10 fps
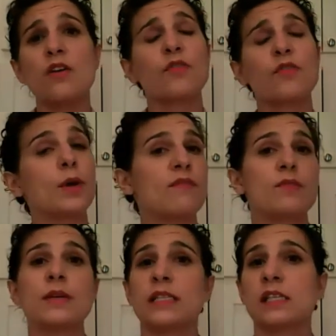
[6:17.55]
for
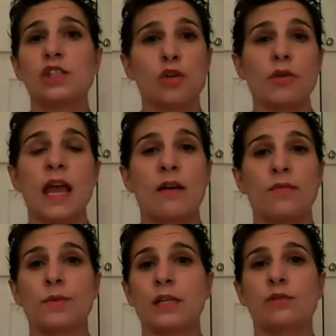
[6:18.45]
whatever reasons, don't have
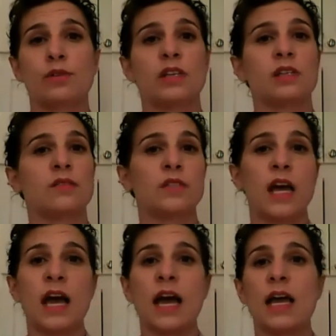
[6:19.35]
the resources of
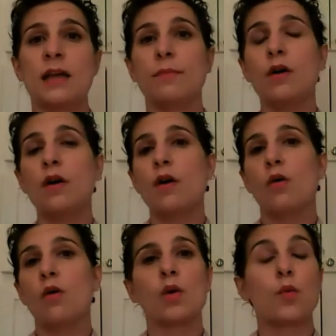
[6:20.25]
time
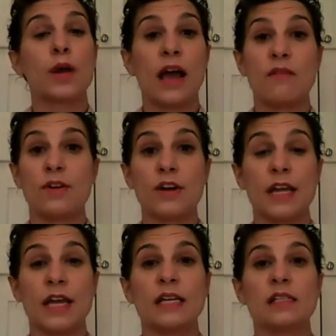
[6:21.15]
or whatever it
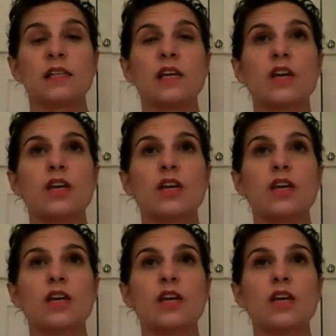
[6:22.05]
is